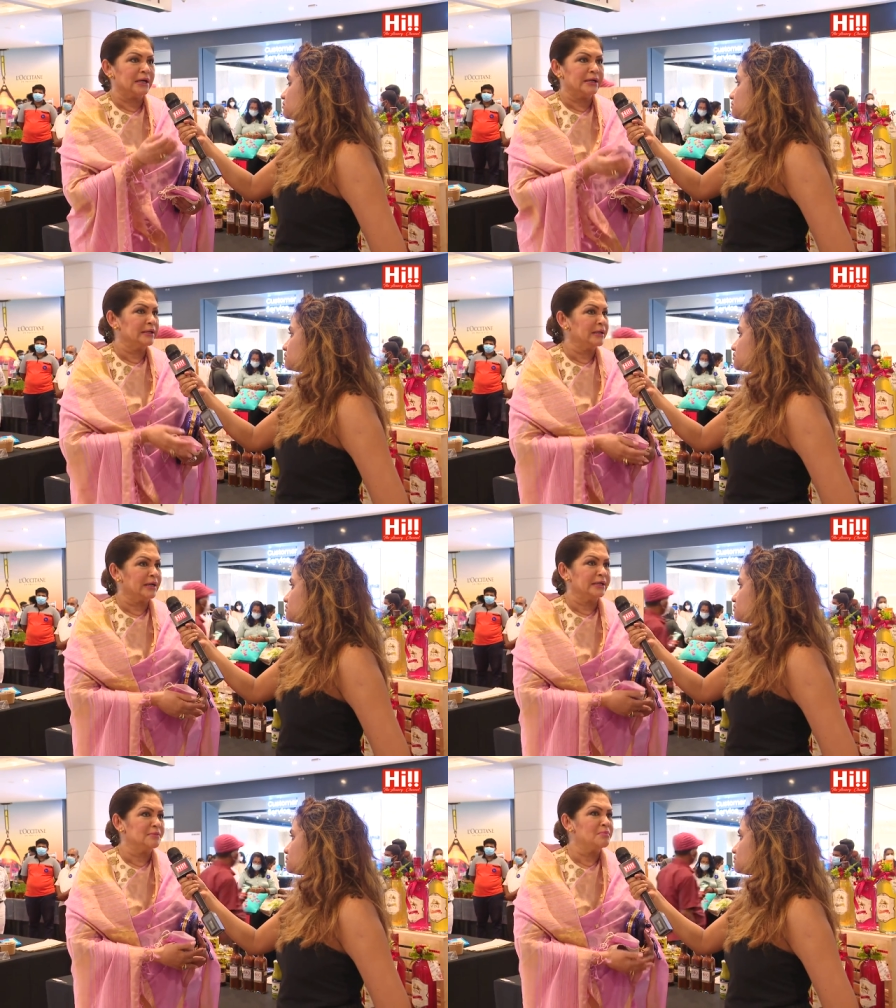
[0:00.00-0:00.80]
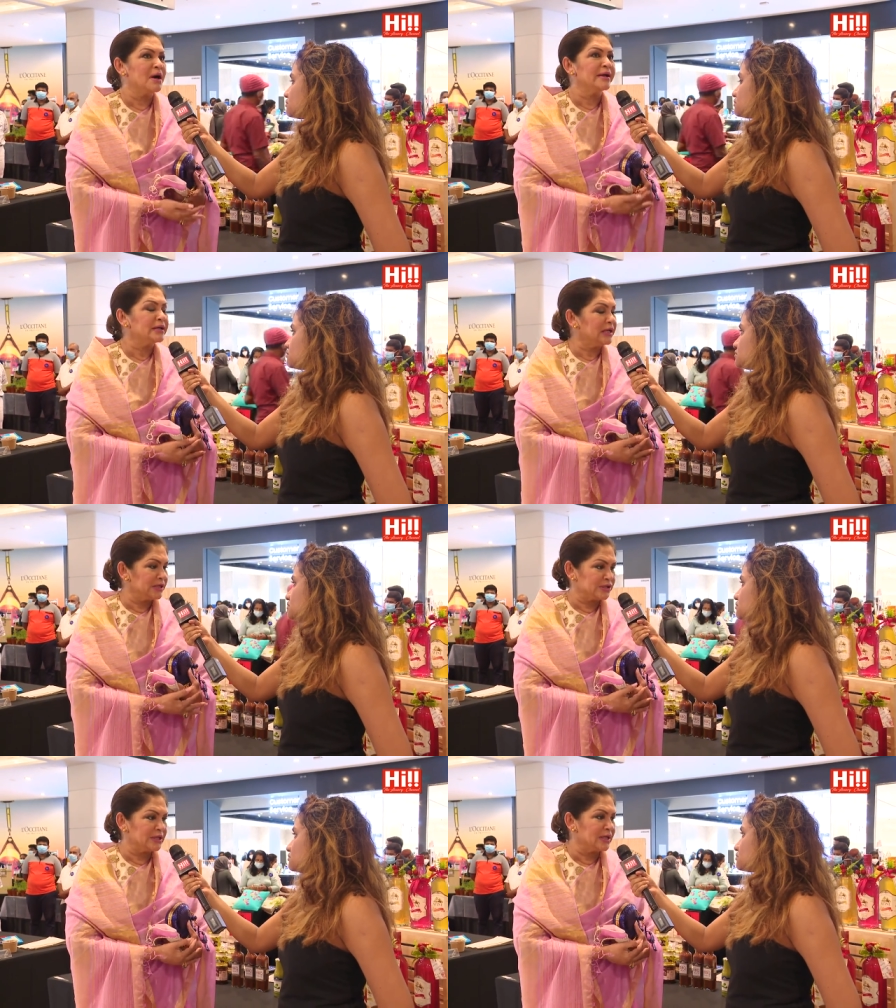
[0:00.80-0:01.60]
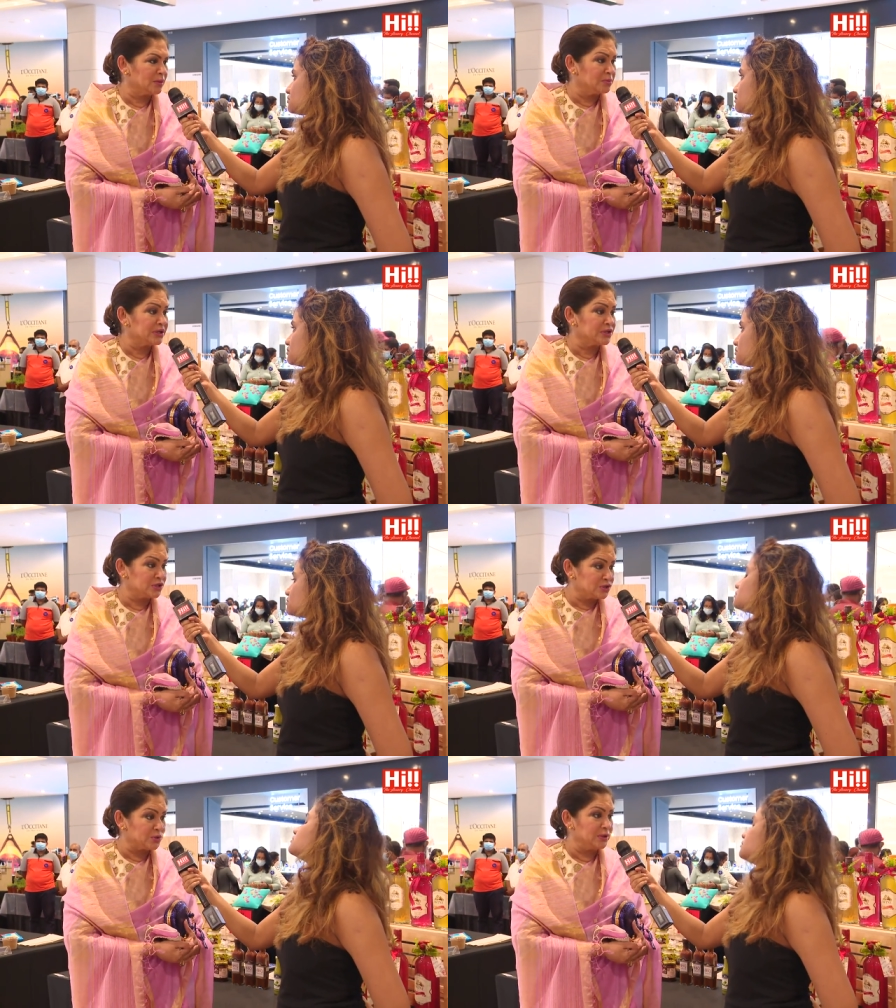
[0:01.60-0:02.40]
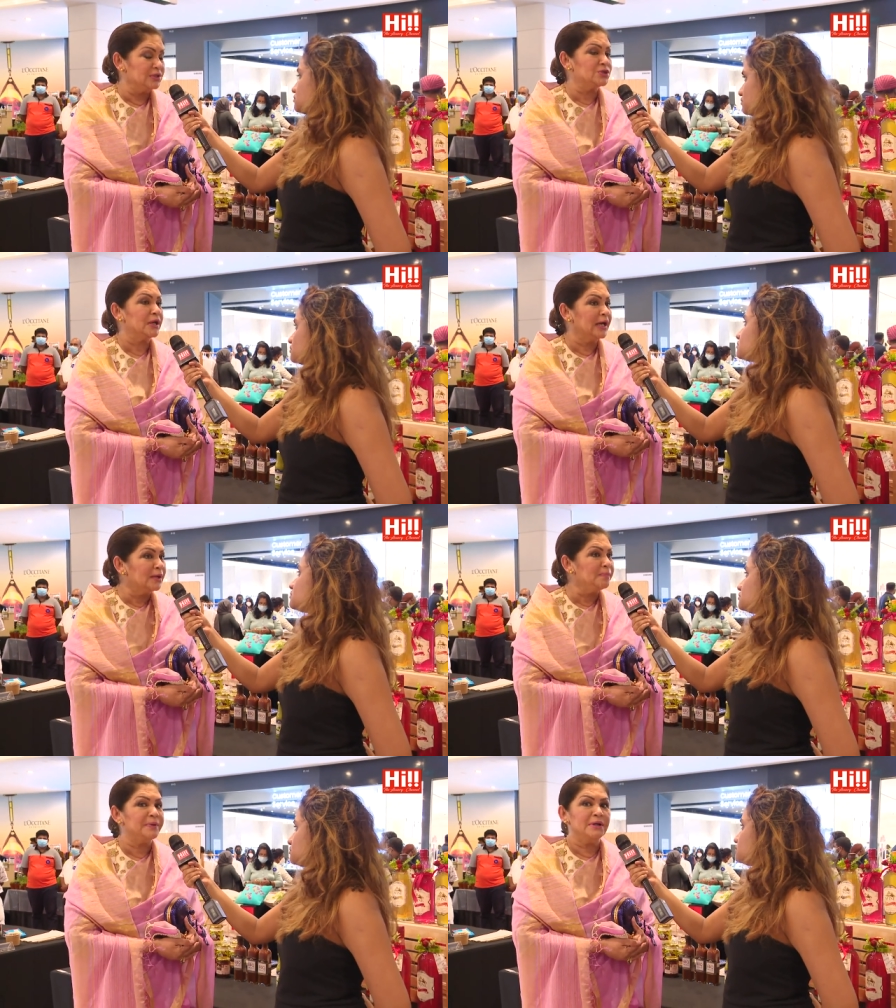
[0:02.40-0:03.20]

I, I admire Keshi and the work she's doing to help